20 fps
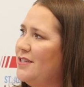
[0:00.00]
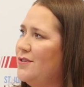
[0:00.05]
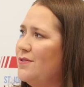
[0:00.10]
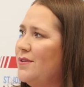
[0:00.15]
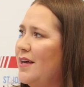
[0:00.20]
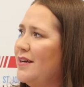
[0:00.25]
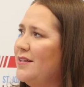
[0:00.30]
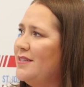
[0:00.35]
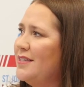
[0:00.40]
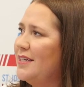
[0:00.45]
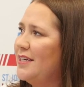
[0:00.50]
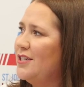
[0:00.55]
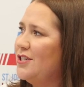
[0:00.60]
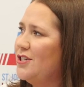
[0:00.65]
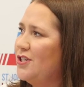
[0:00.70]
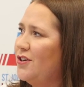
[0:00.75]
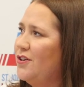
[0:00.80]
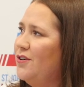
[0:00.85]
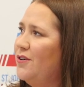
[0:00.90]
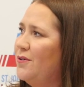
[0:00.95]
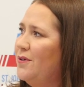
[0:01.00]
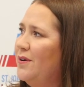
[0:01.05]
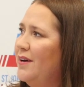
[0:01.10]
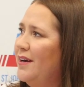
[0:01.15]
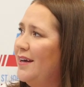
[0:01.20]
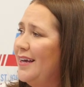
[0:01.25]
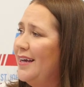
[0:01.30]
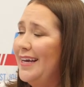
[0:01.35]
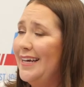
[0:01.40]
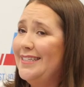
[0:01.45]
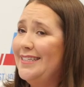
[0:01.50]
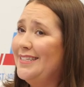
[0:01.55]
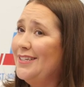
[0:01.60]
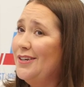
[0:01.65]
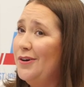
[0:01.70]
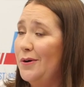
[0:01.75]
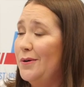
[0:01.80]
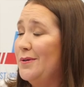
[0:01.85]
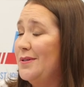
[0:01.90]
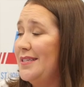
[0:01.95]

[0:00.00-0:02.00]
thousand two. They do. Yeah, it still holds